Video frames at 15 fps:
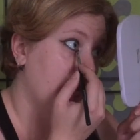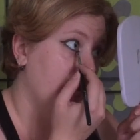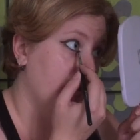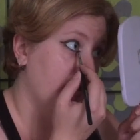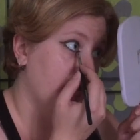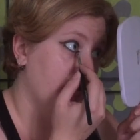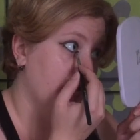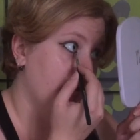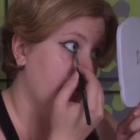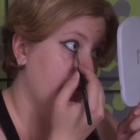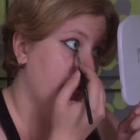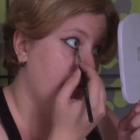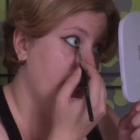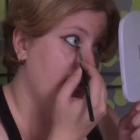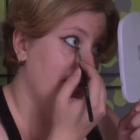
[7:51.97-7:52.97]
you know,
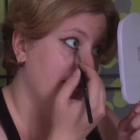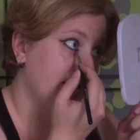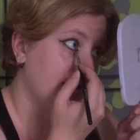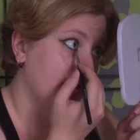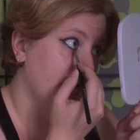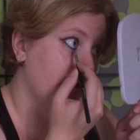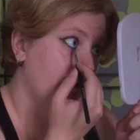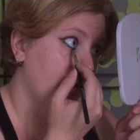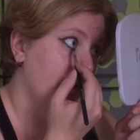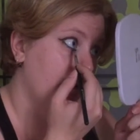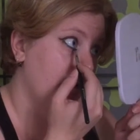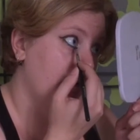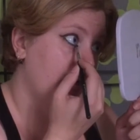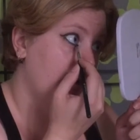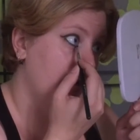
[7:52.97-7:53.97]
this,
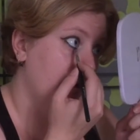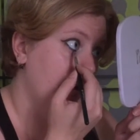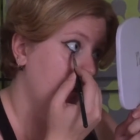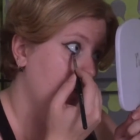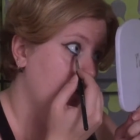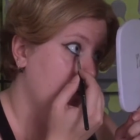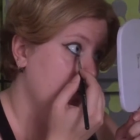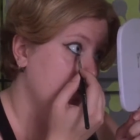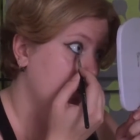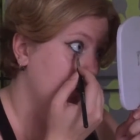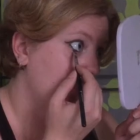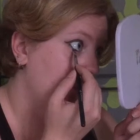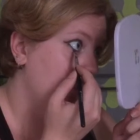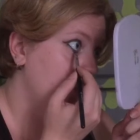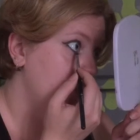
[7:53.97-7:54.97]
and I'm gonna
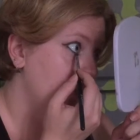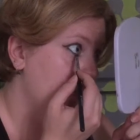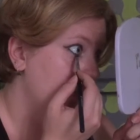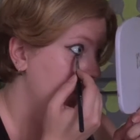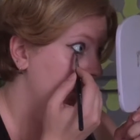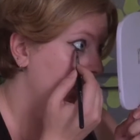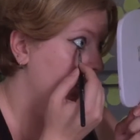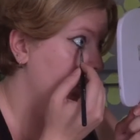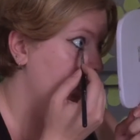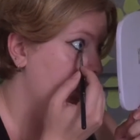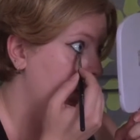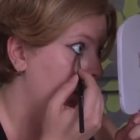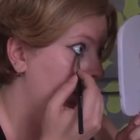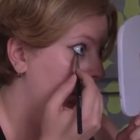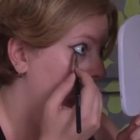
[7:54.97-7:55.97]
smudge that gel
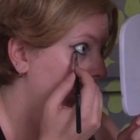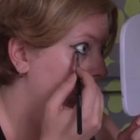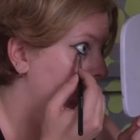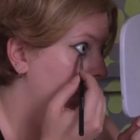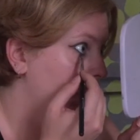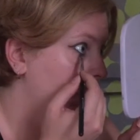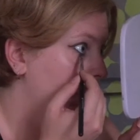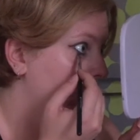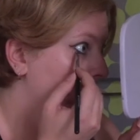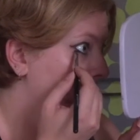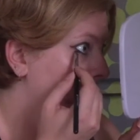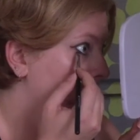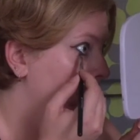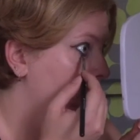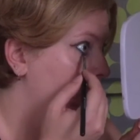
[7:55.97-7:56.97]
liner.
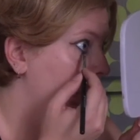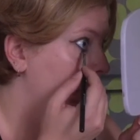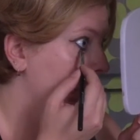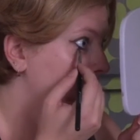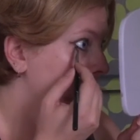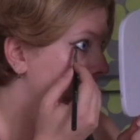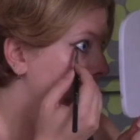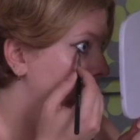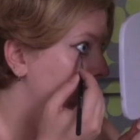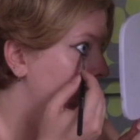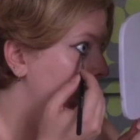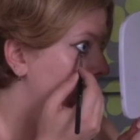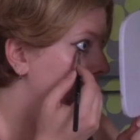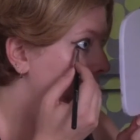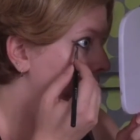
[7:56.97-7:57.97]
We're gonna
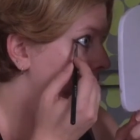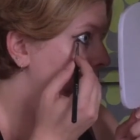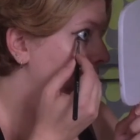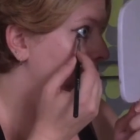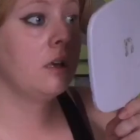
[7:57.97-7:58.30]
smudge it.